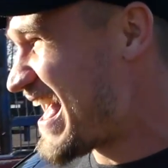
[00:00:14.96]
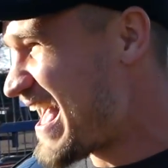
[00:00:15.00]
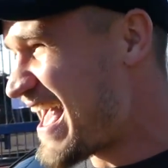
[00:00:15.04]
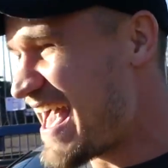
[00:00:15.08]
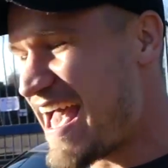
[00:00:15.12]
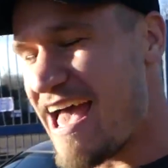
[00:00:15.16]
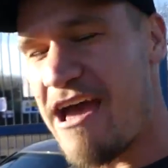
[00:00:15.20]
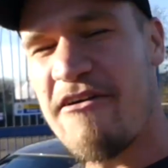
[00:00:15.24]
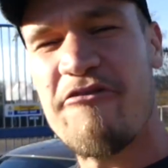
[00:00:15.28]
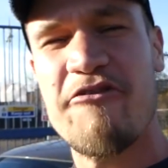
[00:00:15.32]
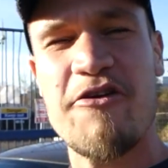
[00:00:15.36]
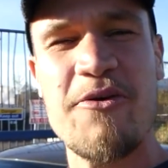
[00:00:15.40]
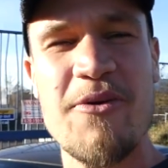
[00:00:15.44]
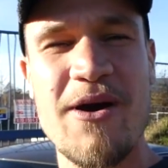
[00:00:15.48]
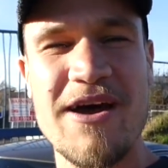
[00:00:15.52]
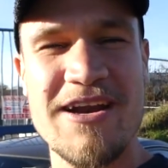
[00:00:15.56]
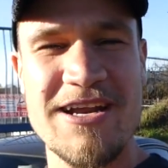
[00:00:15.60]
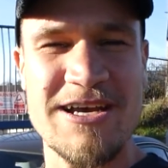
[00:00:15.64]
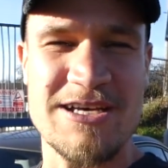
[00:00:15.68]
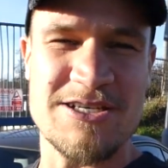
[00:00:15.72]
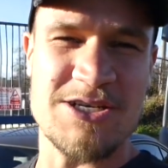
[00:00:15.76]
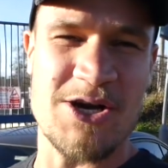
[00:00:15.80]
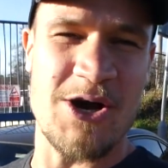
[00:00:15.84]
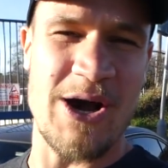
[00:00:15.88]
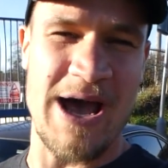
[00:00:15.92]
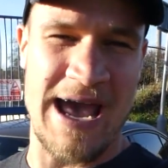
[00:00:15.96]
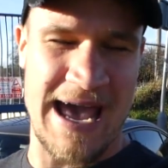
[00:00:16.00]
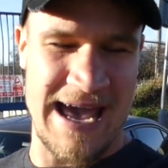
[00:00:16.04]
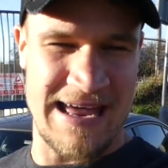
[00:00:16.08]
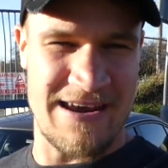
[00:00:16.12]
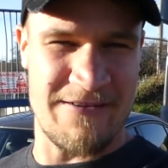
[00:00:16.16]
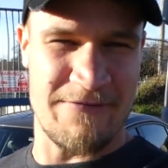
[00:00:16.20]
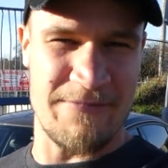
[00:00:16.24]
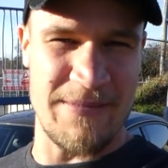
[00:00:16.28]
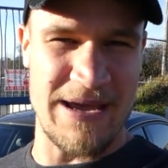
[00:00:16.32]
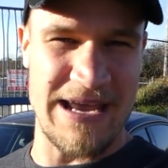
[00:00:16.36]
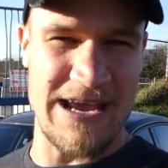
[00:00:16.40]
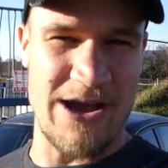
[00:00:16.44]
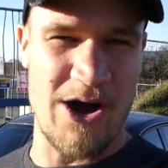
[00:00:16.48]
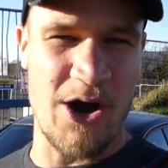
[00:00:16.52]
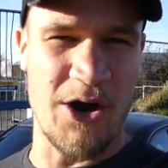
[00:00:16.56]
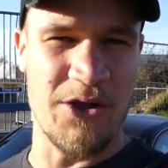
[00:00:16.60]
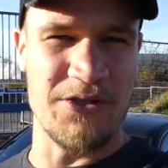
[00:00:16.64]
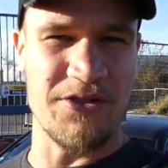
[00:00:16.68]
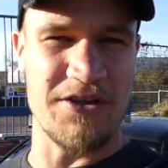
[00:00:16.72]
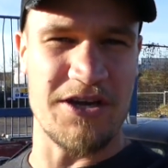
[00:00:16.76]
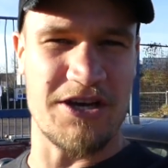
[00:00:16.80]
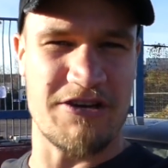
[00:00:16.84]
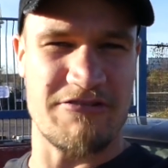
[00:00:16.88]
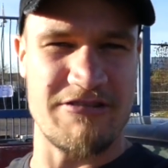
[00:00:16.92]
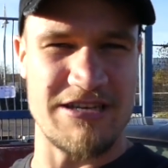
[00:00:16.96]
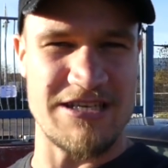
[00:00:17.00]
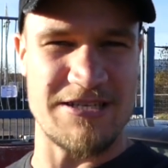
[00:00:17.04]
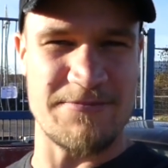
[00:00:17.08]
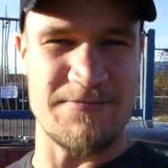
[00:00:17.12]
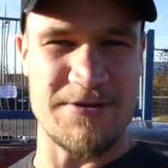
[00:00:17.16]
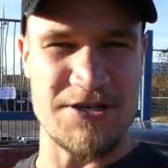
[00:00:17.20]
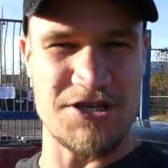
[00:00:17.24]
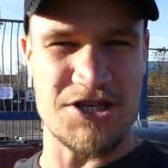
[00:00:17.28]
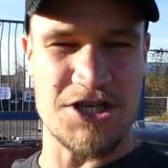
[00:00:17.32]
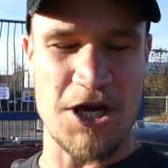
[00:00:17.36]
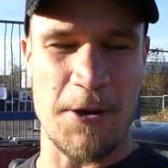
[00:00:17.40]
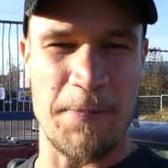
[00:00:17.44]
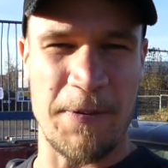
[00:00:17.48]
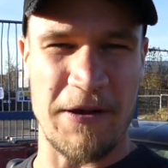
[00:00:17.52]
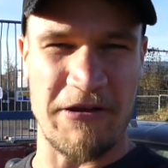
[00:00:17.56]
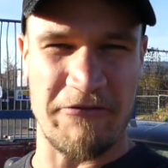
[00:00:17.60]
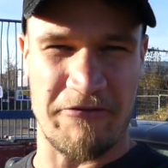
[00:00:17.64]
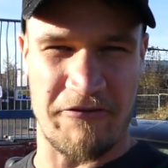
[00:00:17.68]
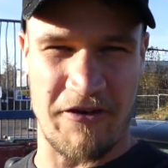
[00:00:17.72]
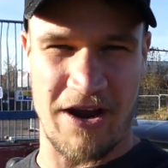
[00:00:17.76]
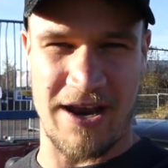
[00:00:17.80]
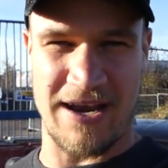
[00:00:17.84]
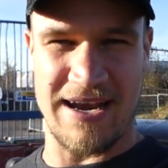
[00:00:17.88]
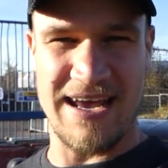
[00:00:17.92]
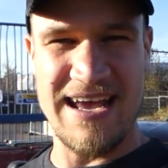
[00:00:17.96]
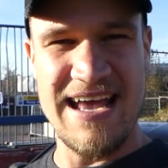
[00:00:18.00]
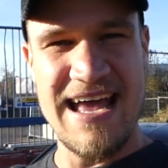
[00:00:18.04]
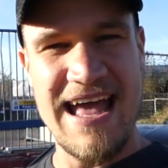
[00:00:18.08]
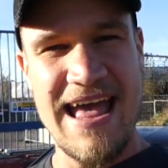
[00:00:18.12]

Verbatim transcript: everyone has got ahead of me on the Christmas shopping front.